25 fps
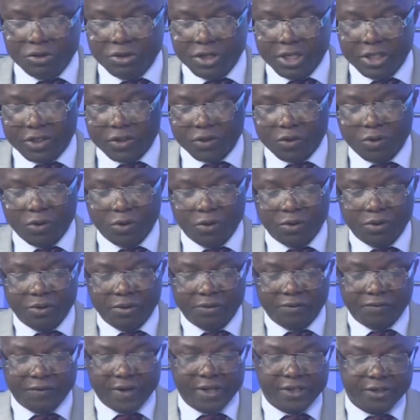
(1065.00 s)
need to
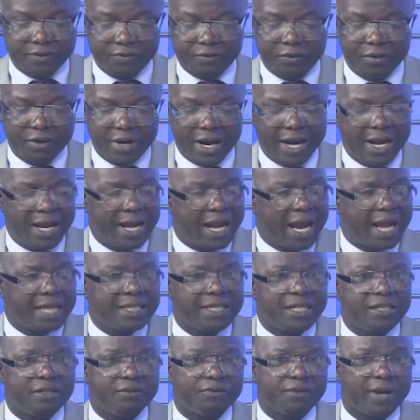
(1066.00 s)
go, first of all,
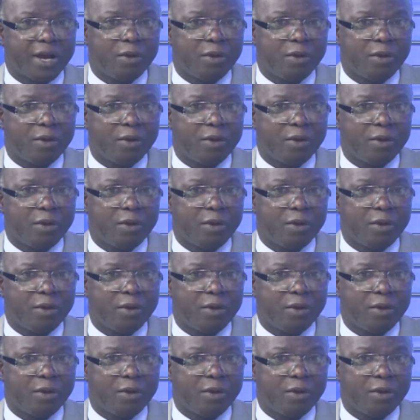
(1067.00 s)
identify